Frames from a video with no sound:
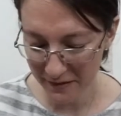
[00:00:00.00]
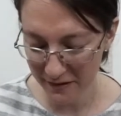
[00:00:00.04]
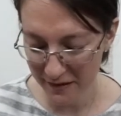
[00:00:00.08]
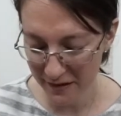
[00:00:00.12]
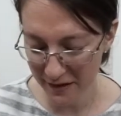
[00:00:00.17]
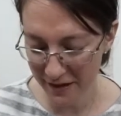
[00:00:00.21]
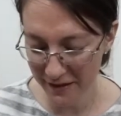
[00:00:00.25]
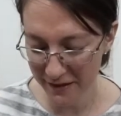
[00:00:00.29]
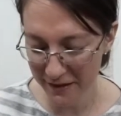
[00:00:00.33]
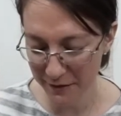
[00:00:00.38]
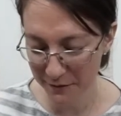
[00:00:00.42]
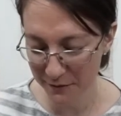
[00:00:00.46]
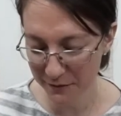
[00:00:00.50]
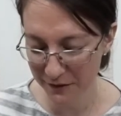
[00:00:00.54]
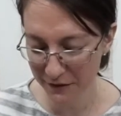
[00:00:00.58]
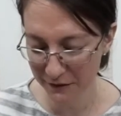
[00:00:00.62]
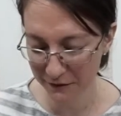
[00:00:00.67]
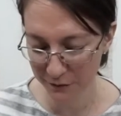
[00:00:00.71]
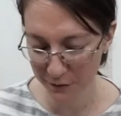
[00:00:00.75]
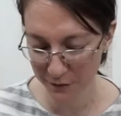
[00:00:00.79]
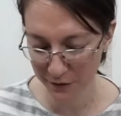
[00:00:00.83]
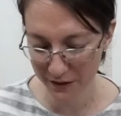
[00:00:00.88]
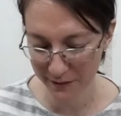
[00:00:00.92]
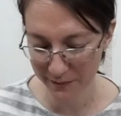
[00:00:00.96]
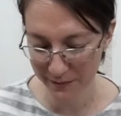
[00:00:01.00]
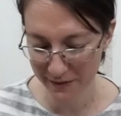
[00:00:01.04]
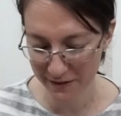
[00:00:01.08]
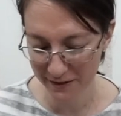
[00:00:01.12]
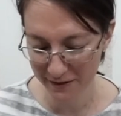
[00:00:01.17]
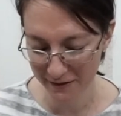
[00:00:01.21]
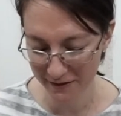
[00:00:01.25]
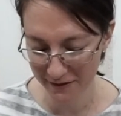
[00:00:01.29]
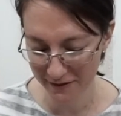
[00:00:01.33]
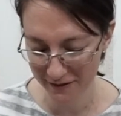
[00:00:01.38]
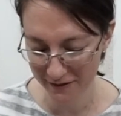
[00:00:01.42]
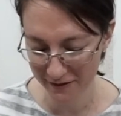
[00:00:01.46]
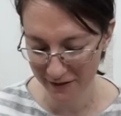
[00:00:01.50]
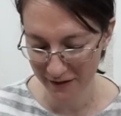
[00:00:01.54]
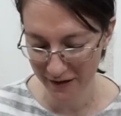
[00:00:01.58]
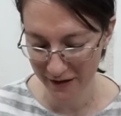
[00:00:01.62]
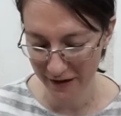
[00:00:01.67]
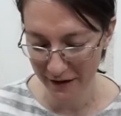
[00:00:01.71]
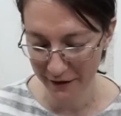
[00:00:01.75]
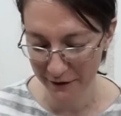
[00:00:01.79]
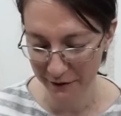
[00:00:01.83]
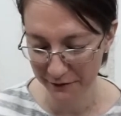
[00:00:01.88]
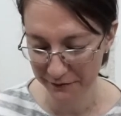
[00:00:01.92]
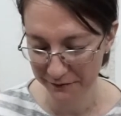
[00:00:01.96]
And I think it was like 40 pieces to cut
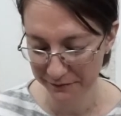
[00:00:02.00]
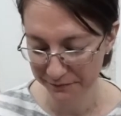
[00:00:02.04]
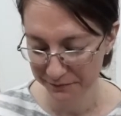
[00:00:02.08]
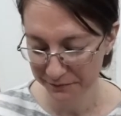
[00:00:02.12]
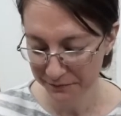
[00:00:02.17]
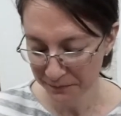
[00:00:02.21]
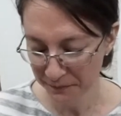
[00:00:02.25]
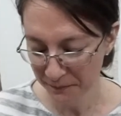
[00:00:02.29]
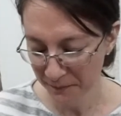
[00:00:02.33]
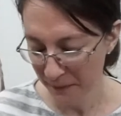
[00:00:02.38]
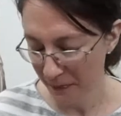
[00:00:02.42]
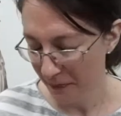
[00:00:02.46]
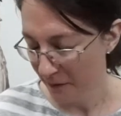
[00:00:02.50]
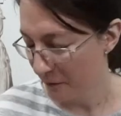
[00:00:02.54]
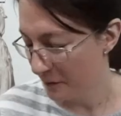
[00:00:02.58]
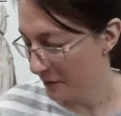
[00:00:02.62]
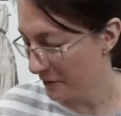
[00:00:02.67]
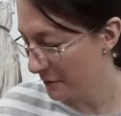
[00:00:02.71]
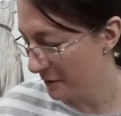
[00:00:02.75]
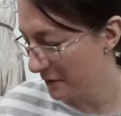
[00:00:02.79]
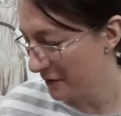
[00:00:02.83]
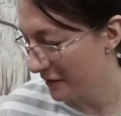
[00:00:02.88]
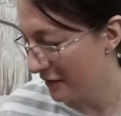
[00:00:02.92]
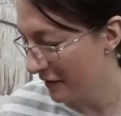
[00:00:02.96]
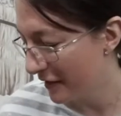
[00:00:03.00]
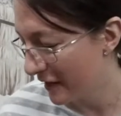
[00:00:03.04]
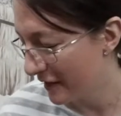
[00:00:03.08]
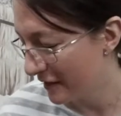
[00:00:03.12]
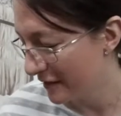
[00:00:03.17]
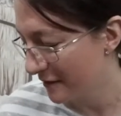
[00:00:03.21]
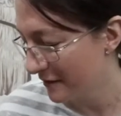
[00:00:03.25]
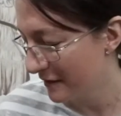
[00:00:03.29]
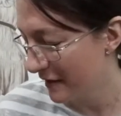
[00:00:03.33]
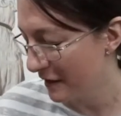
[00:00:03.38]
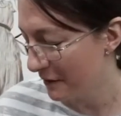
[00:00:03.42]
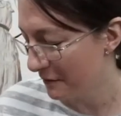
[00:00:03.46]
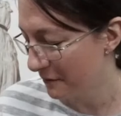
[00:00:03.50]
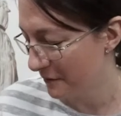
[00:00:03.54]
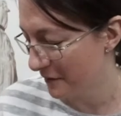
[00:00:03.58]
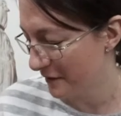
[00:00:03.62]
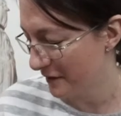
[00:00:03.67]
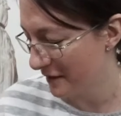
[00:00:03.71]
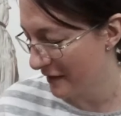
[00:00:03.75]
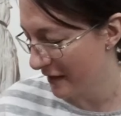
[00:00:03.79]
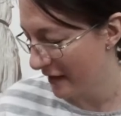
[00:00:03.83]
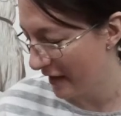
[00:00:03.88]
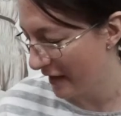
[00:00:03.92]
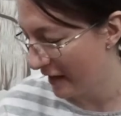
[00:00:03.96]
out, which was a lot, so that
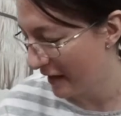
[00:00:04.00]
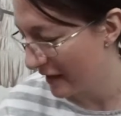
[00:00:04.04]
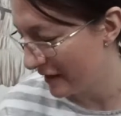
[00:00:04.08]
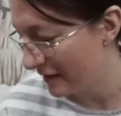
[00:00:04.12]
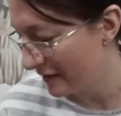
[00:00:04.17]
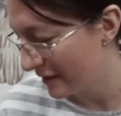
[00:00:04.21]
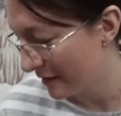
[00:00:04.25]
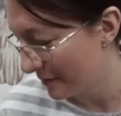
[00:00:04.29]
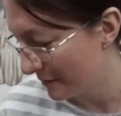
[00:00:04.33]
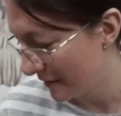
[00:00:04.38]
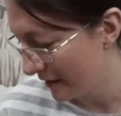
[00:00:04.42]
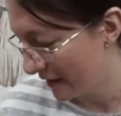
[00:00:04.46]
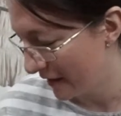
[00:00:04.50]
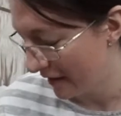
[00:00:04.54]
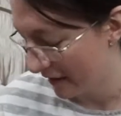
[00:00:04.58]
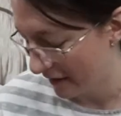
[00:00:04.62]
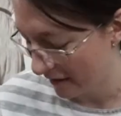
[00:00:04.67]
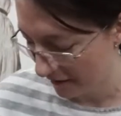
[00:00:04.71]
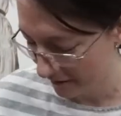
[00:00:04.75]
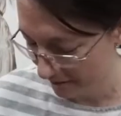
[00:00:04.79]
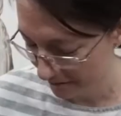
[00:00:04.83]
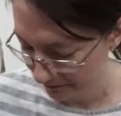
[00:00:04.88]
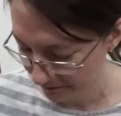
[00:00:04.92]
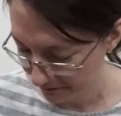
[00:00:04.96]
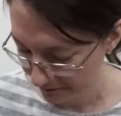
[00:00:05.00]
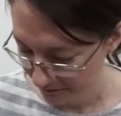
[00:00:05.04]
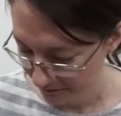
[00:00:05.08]
was like intimidating